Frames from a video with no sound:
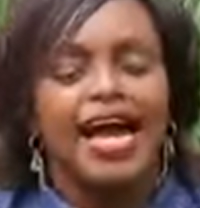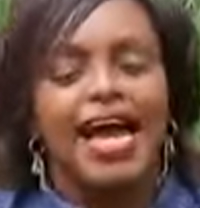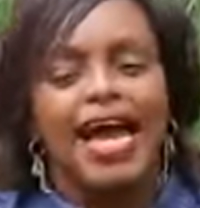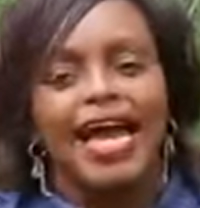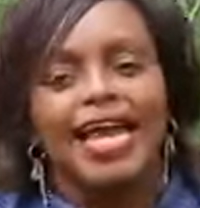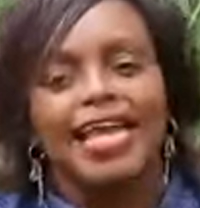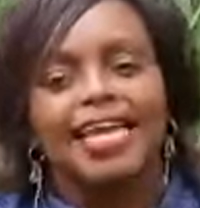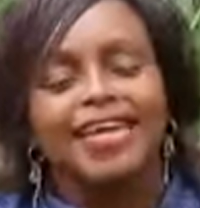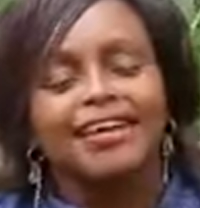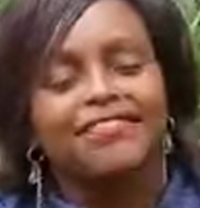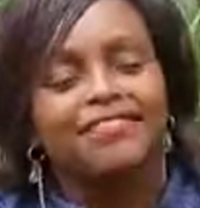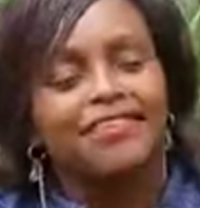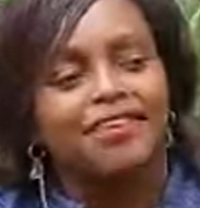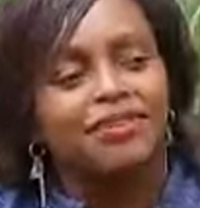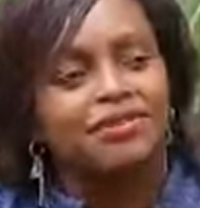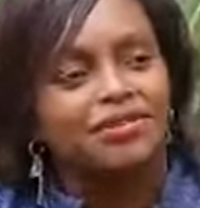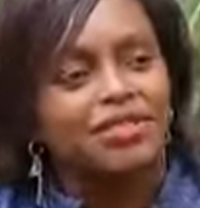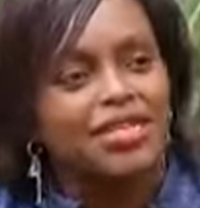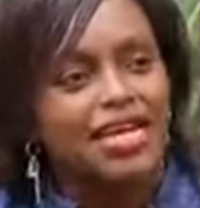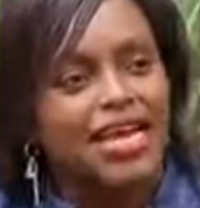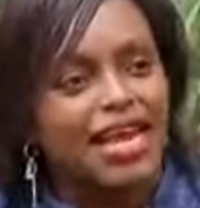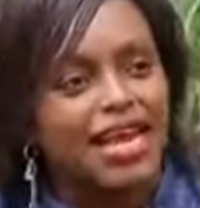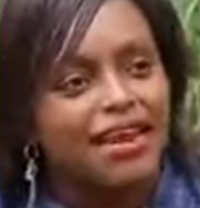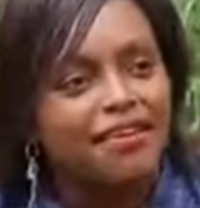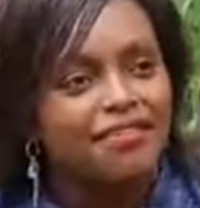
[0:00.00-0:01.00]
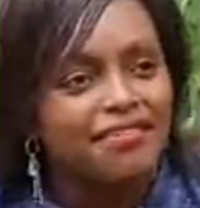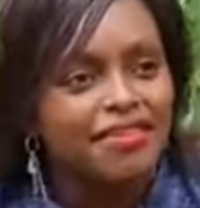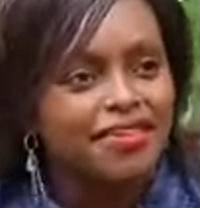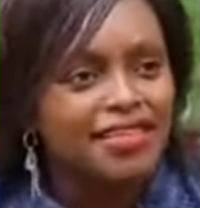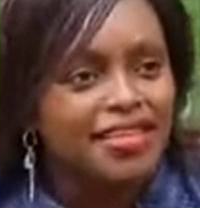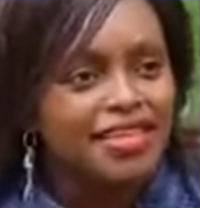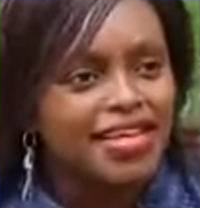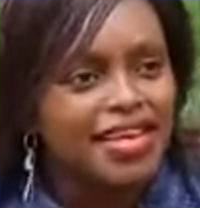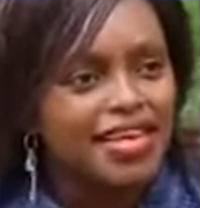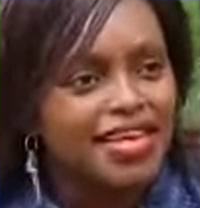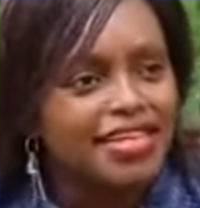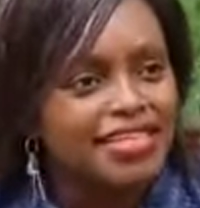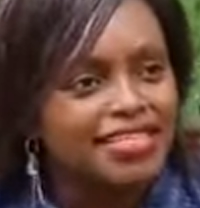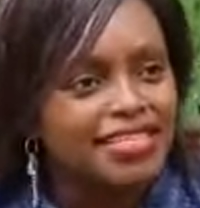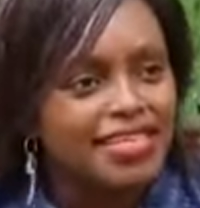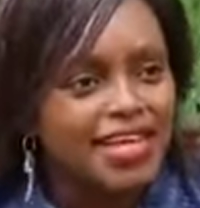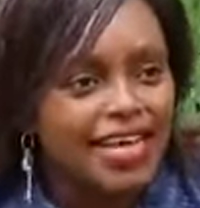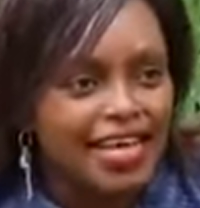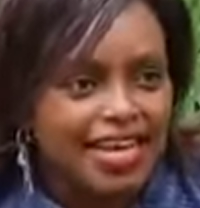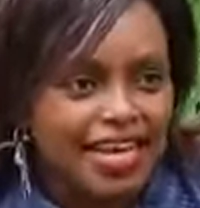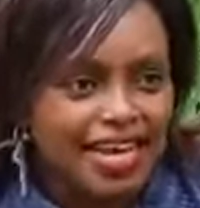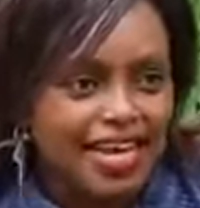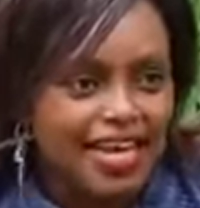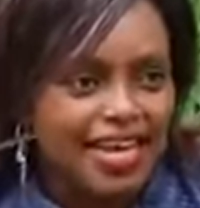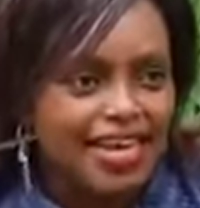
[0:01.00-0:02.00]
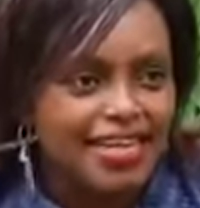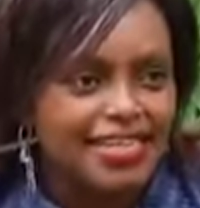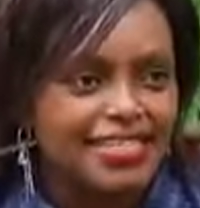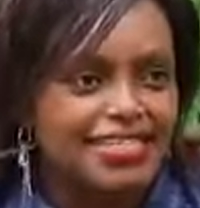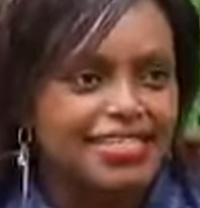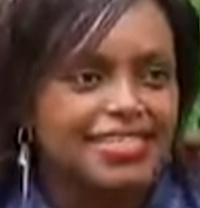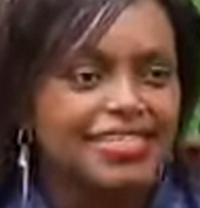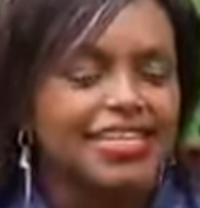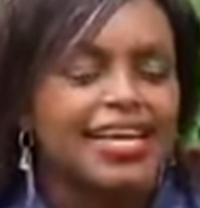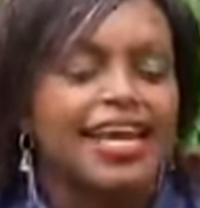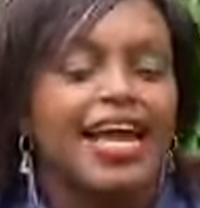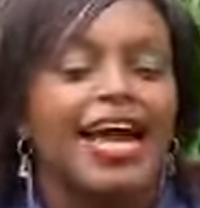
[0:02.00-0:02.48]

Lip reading: I gave out everything else I had.